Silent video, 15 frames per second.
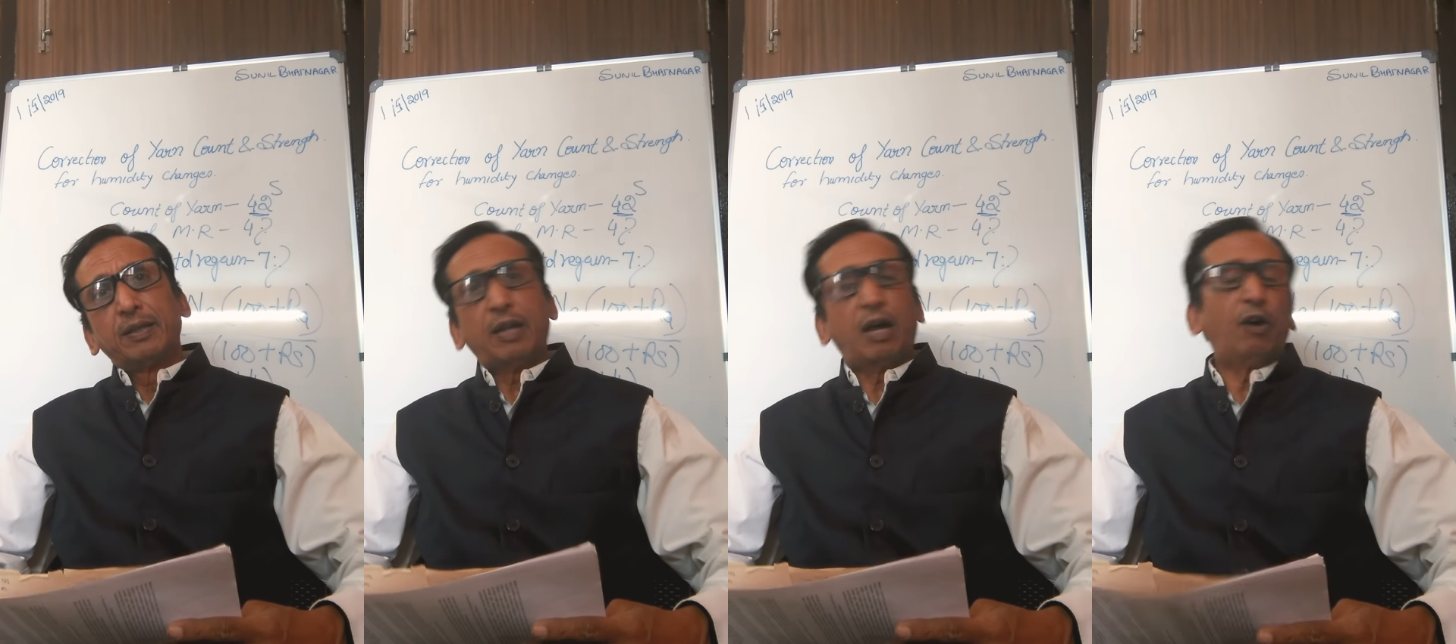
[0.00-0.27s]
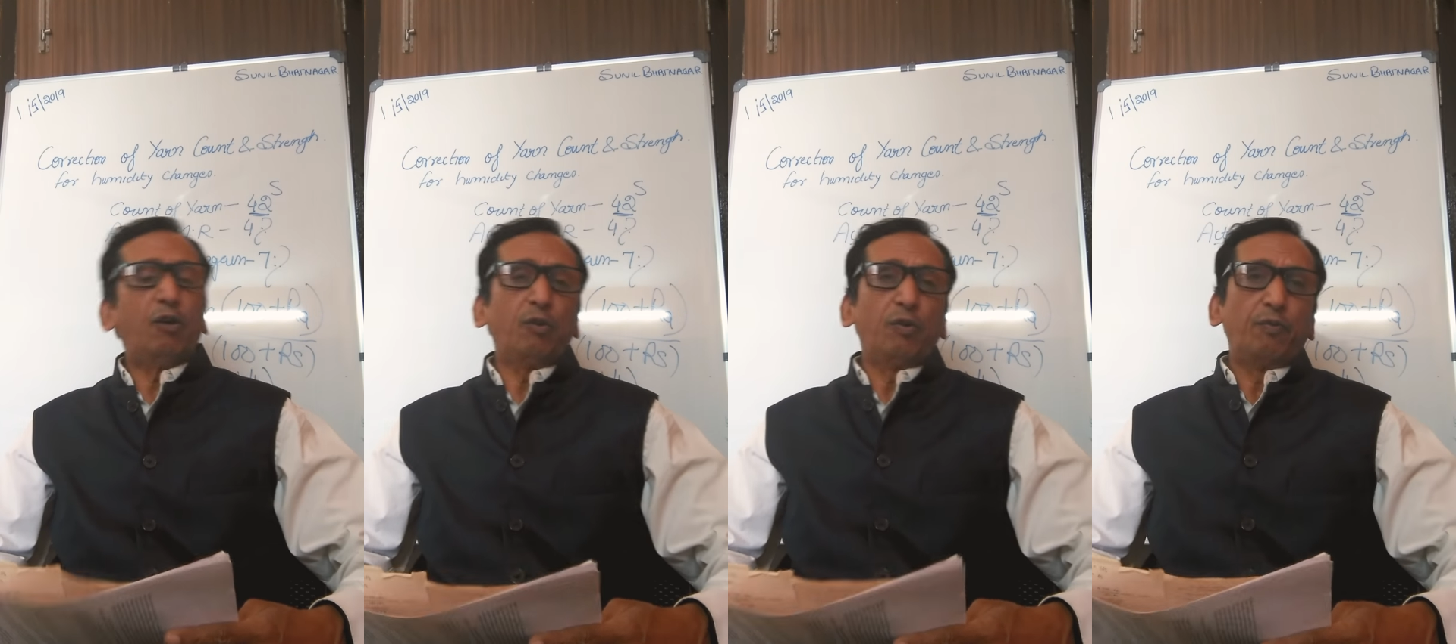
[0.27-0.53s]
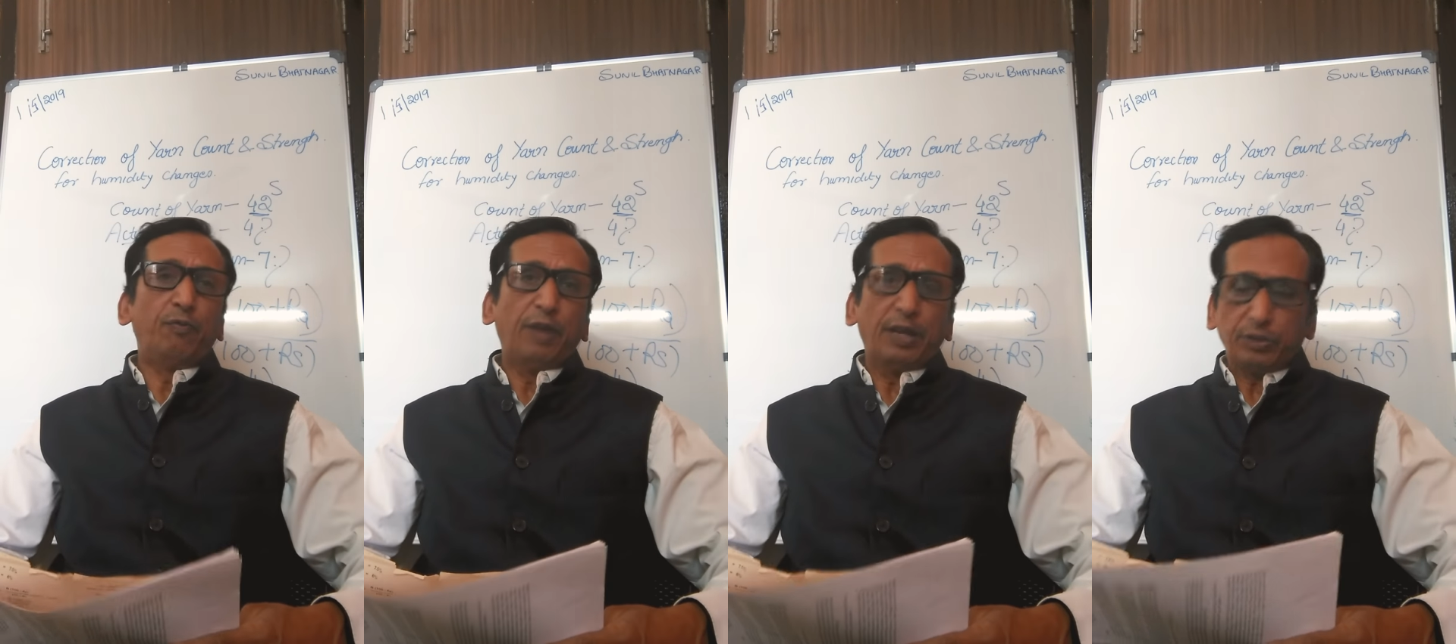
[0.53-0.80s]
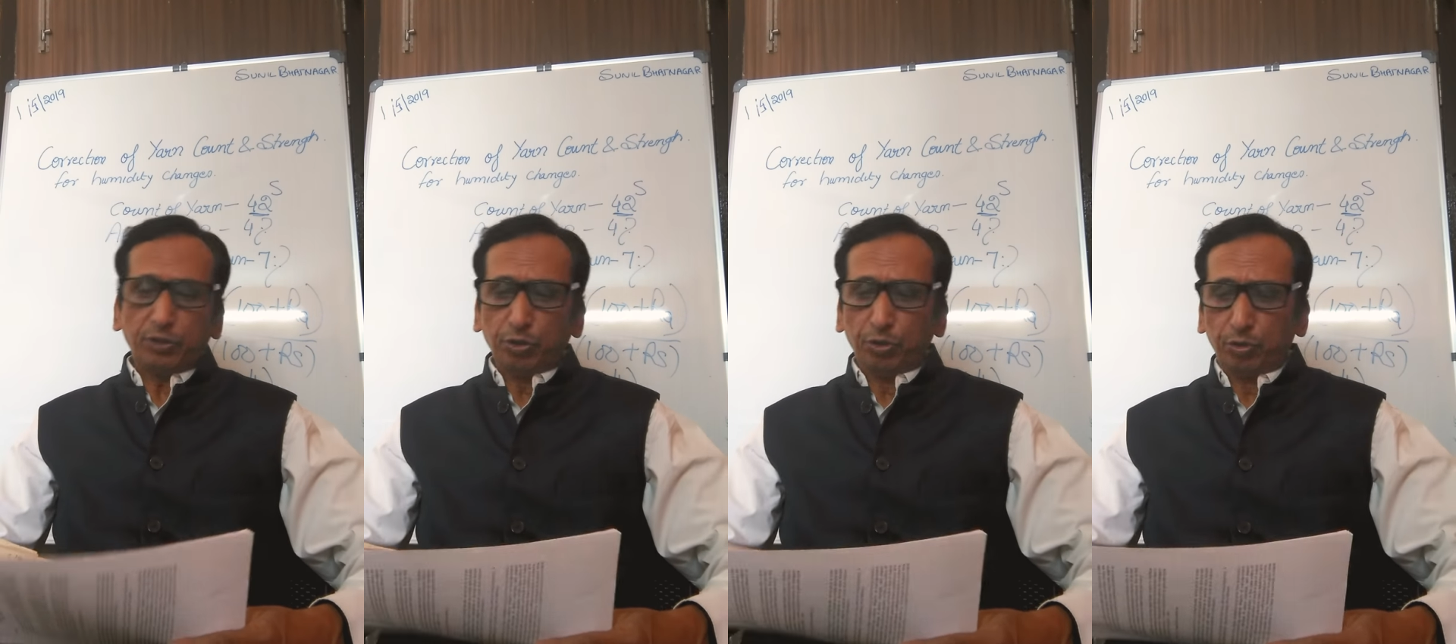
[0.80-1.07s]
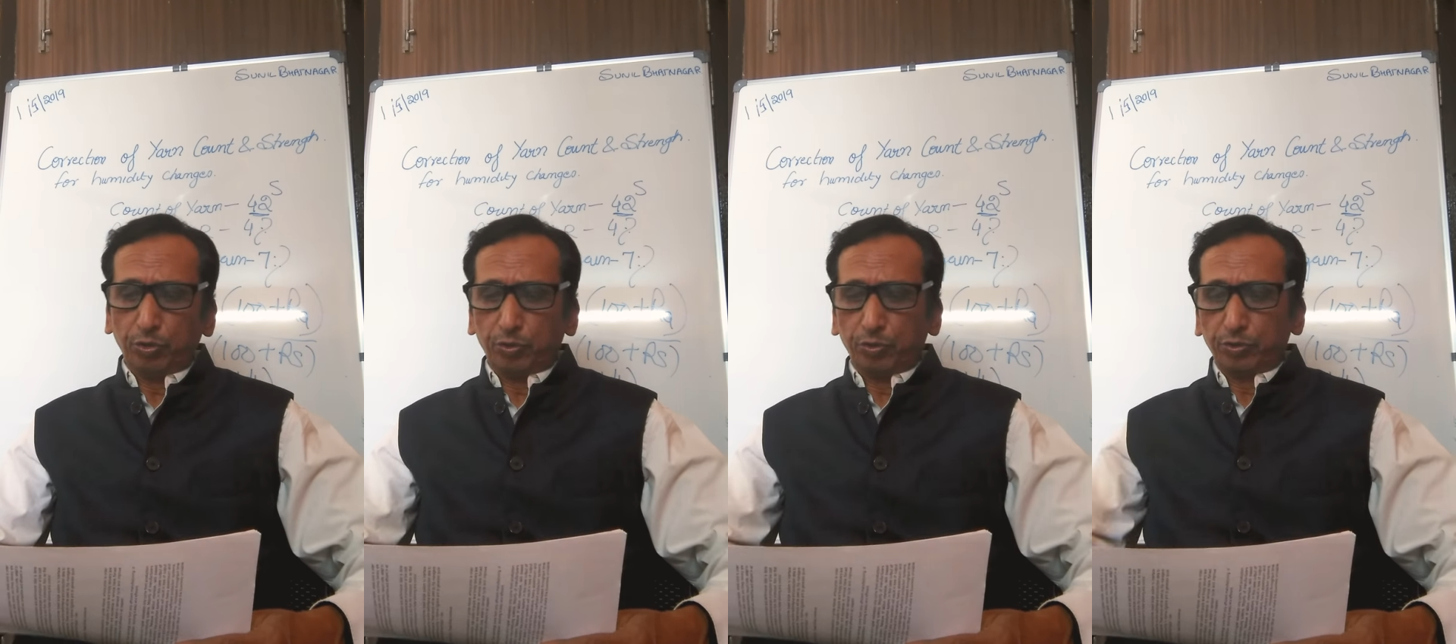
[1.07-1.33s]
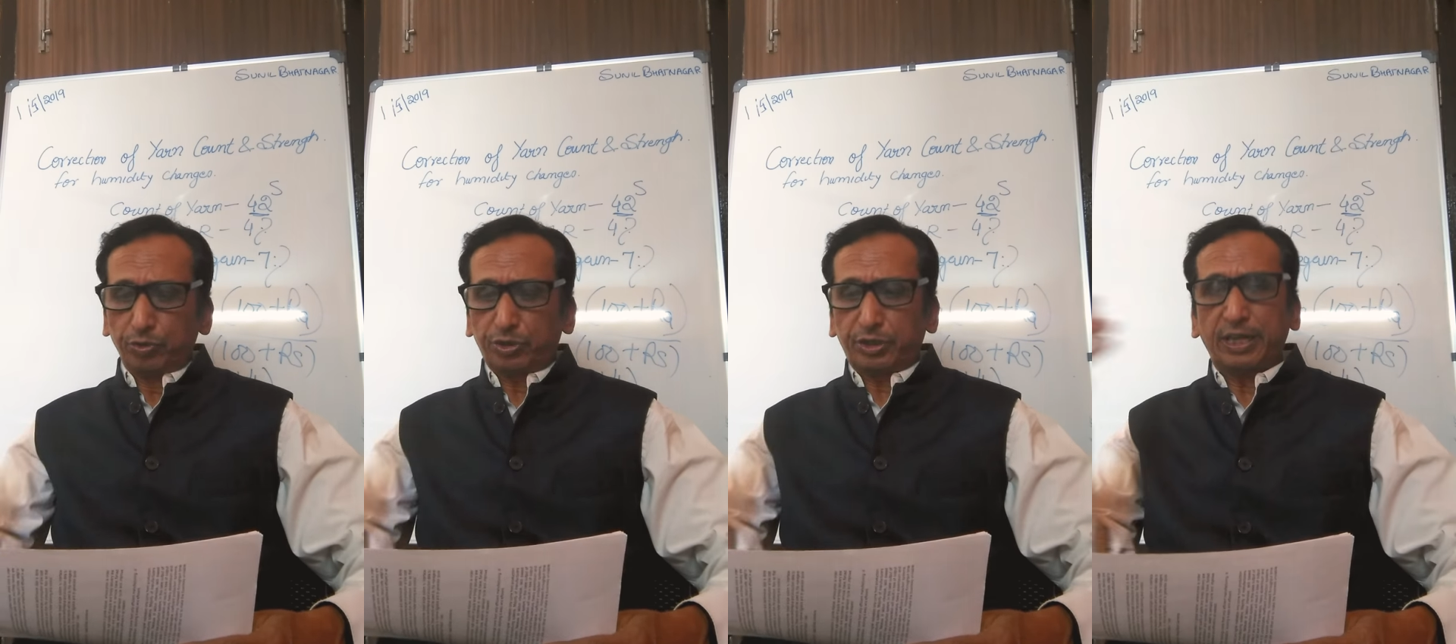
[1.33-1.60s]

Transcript: now when you